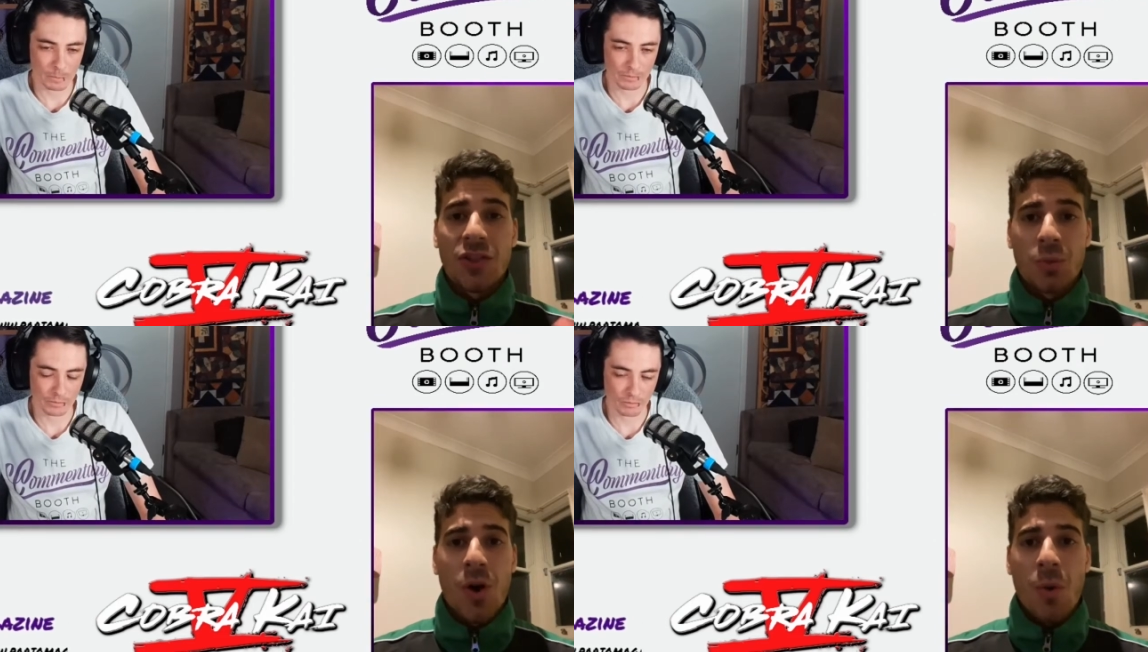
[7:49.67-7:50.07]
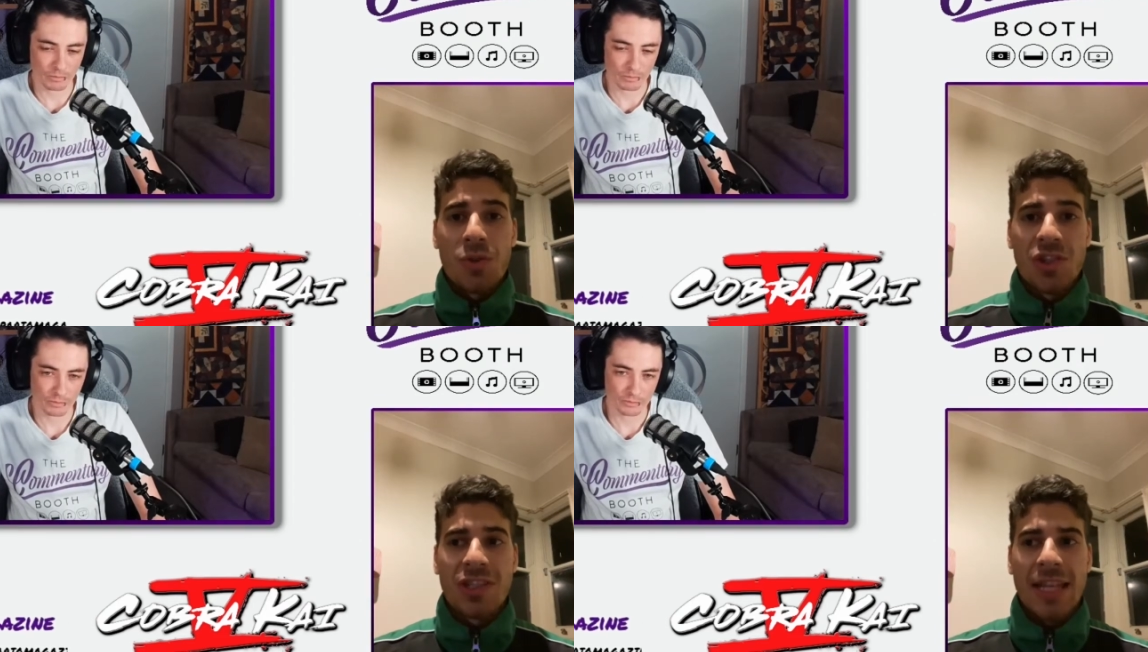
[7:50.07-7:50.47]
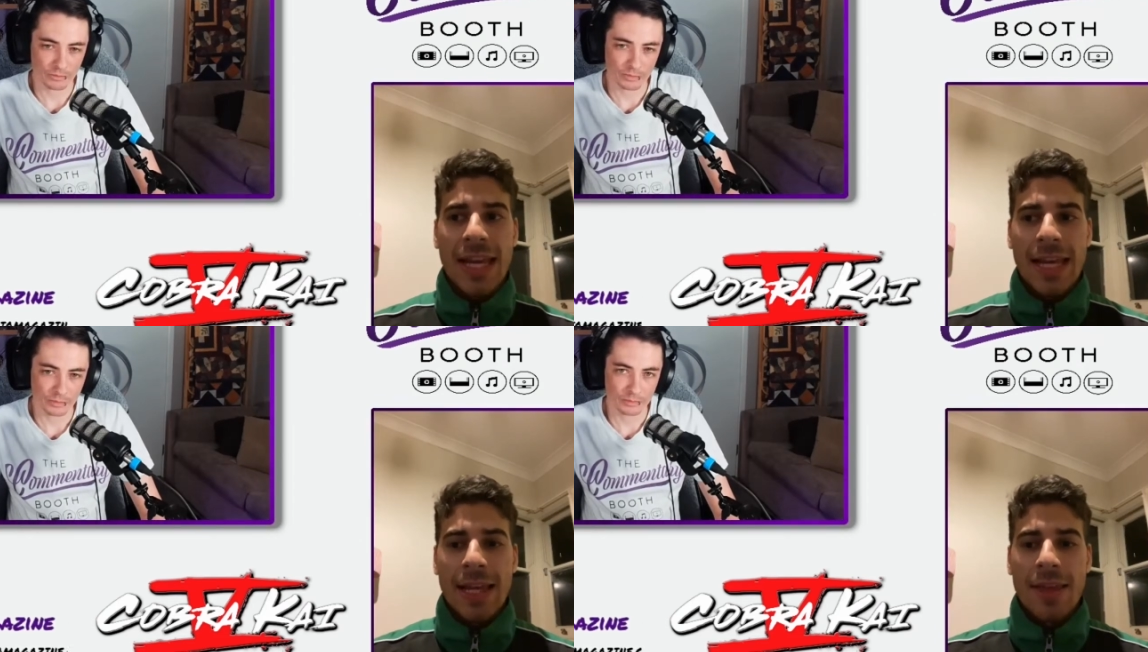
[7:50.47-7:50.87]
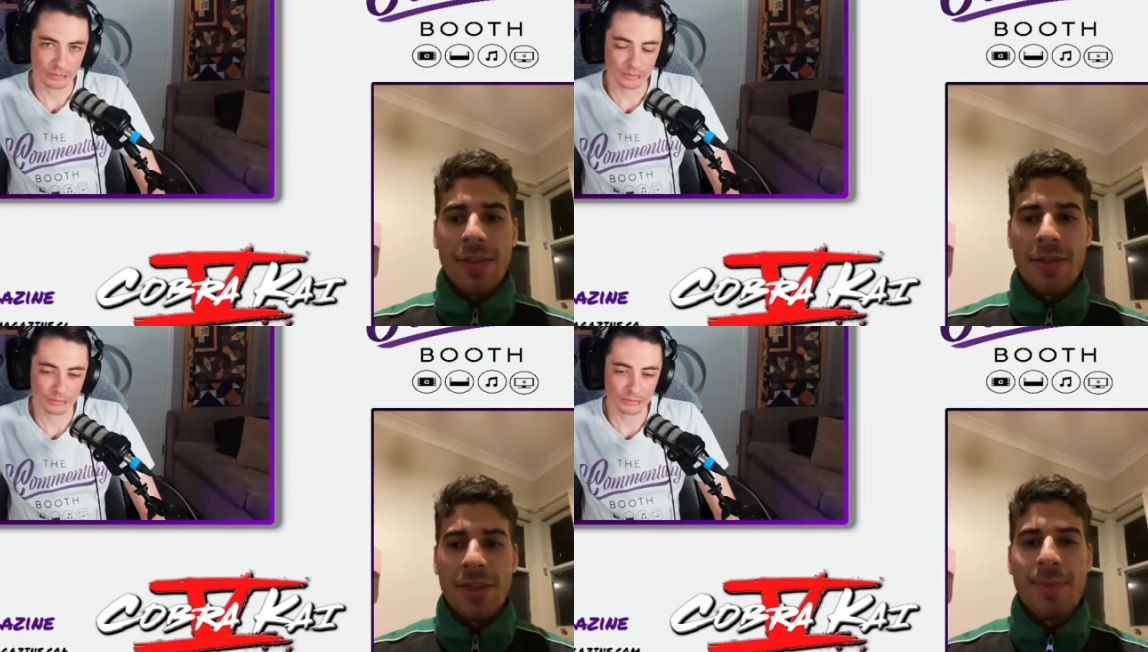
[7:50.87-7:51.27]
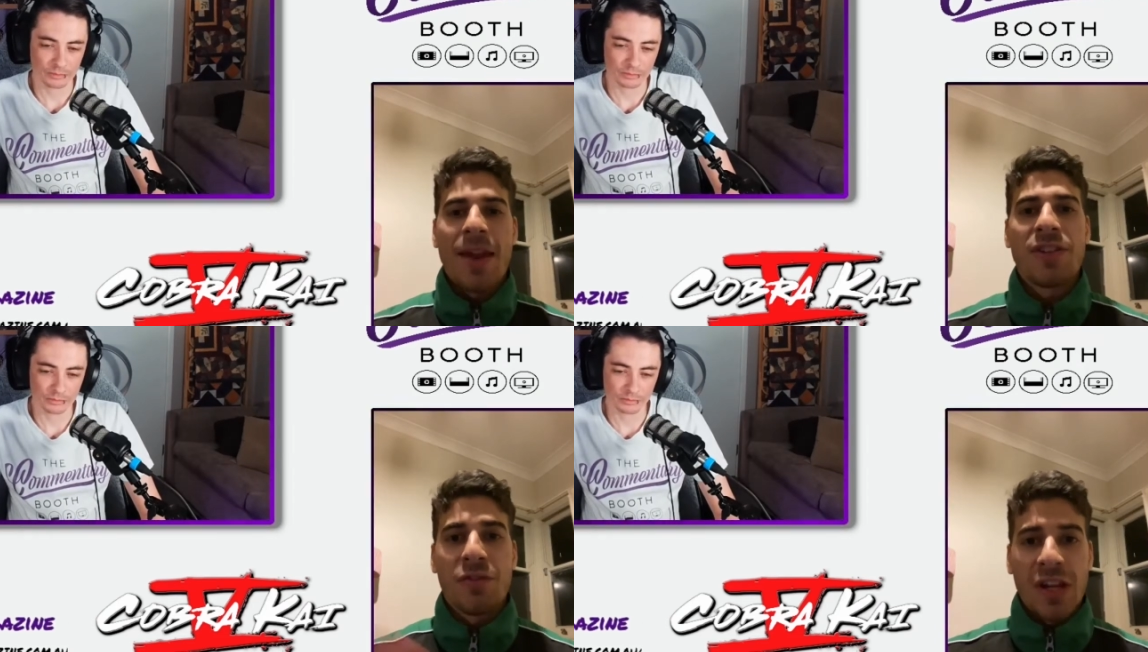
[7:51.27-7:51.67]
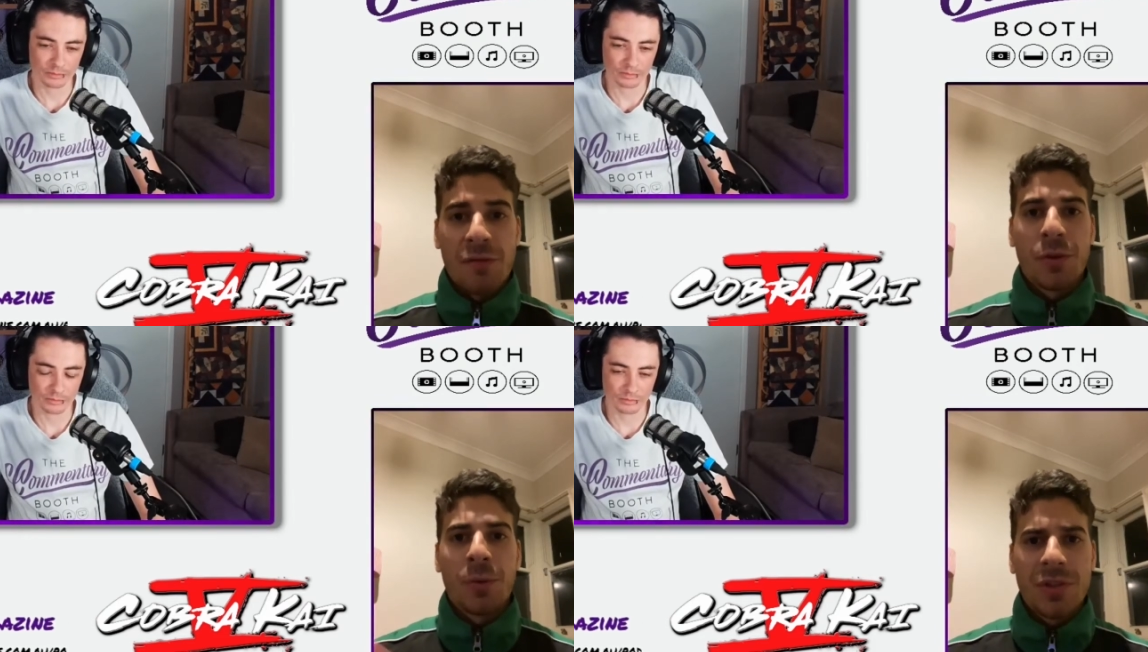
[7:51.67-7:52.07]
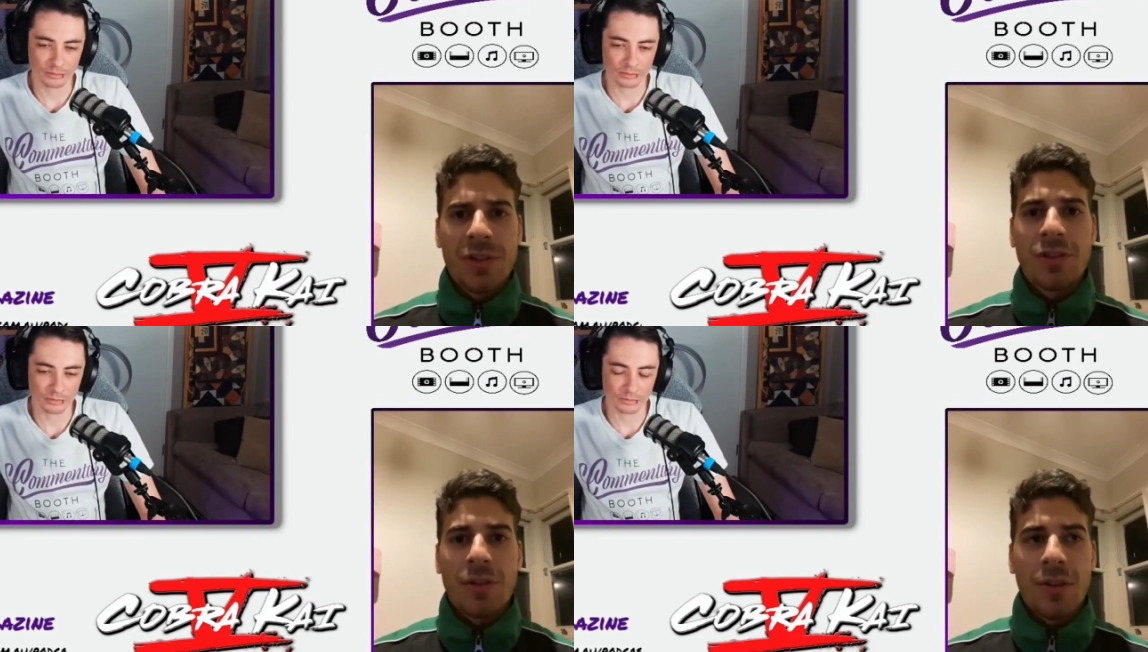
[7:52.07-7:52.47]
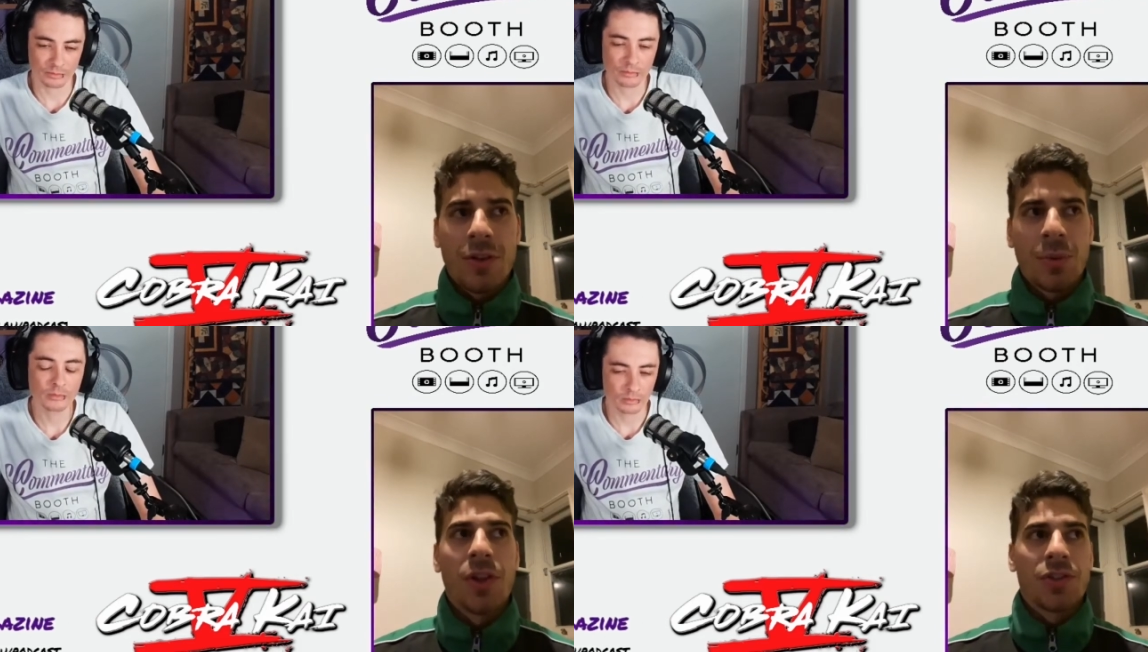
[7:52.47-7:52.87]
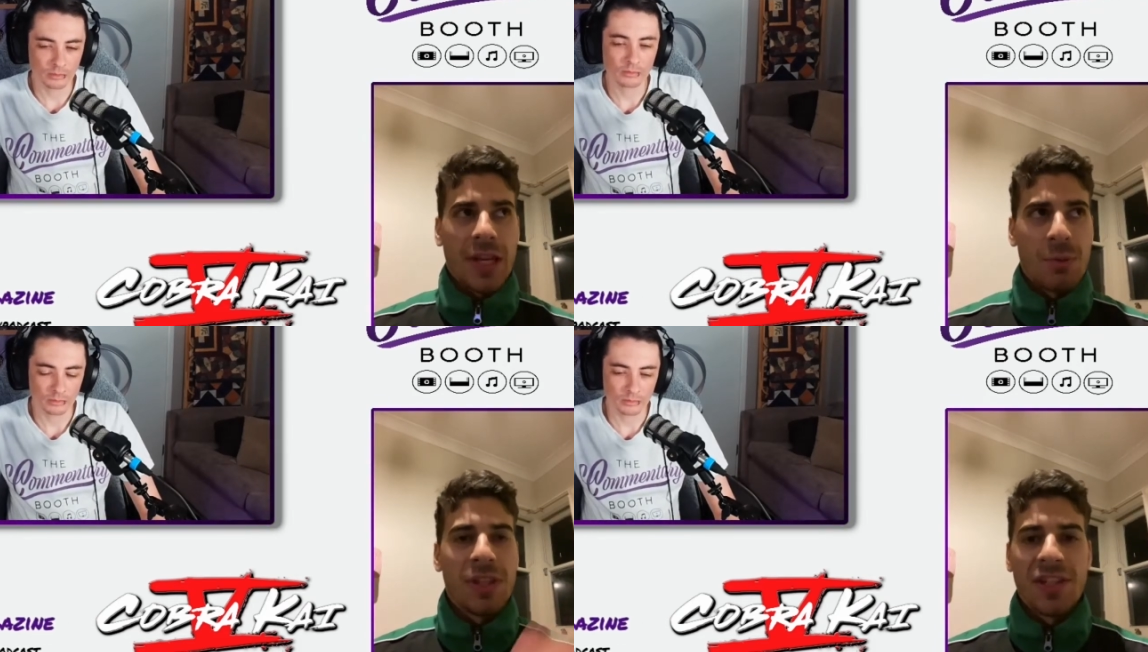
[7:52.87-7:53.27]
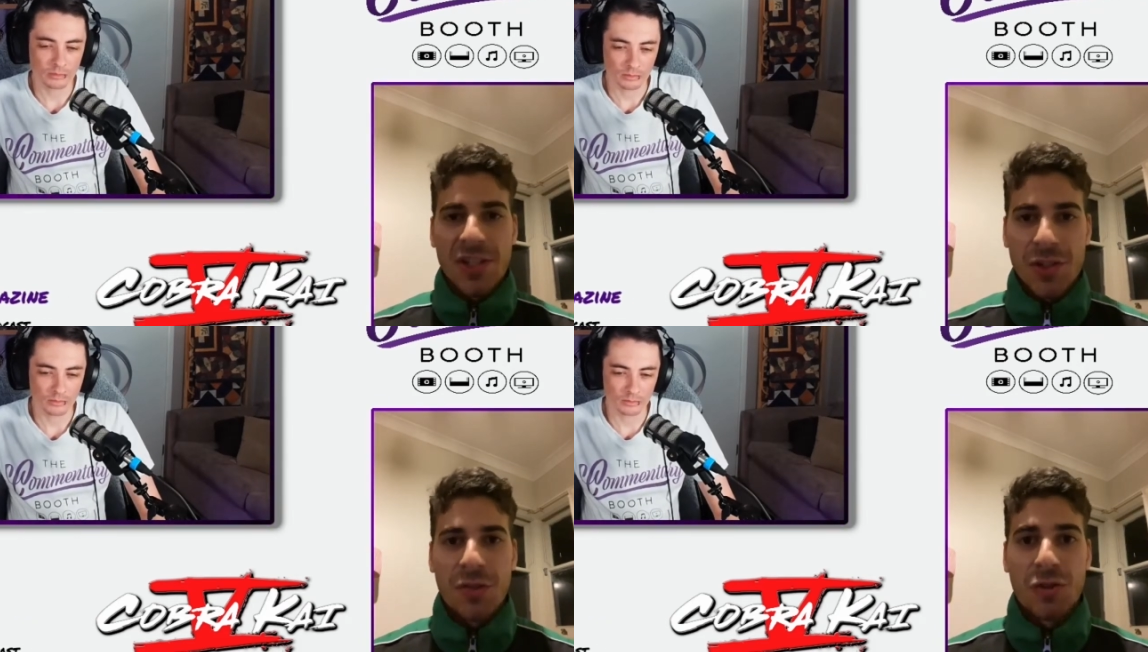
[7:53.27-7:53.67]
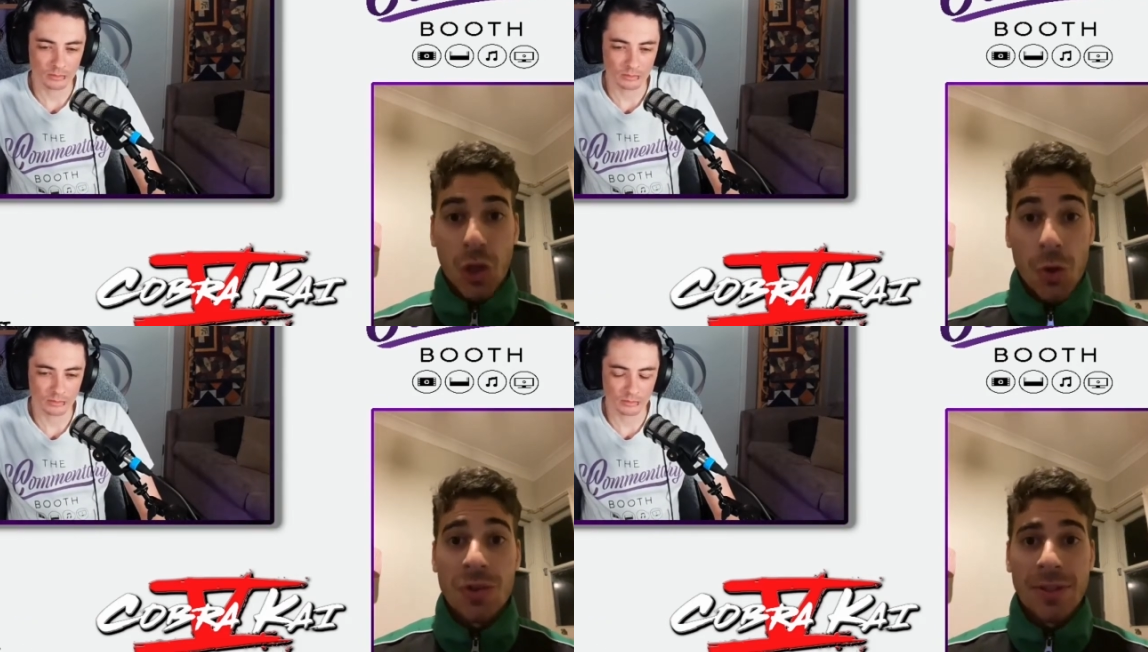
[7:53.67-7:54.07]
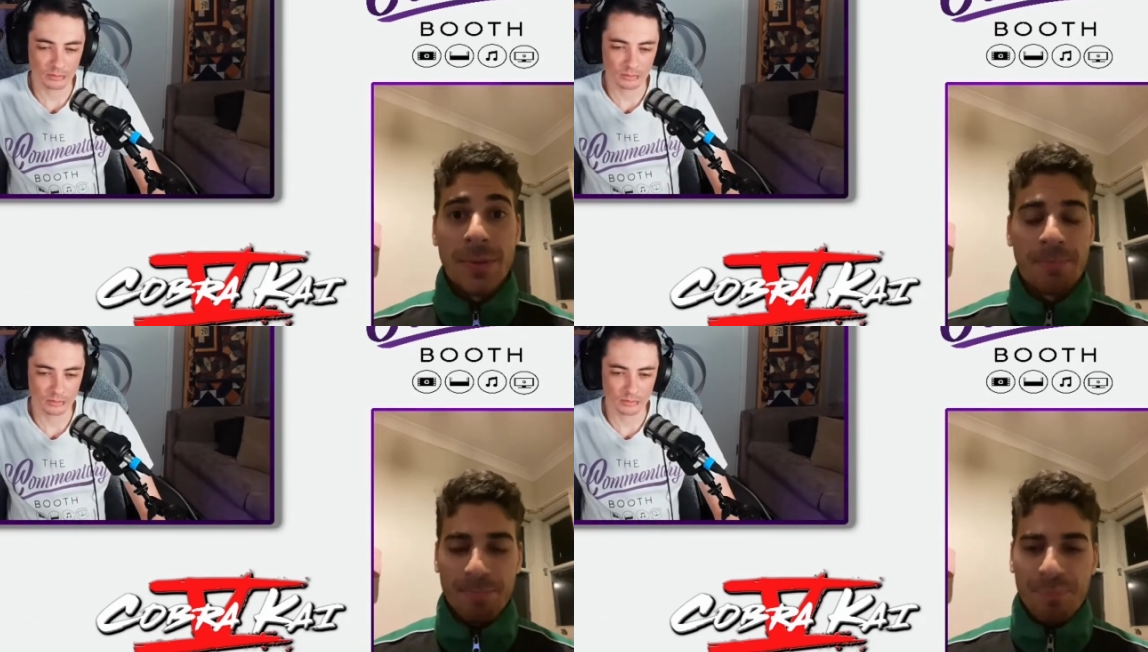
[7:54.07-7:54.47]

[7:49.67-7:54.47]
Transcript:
Speaker 1: as well was just seeing the amount of different influences as well as like with the addition of Chozen.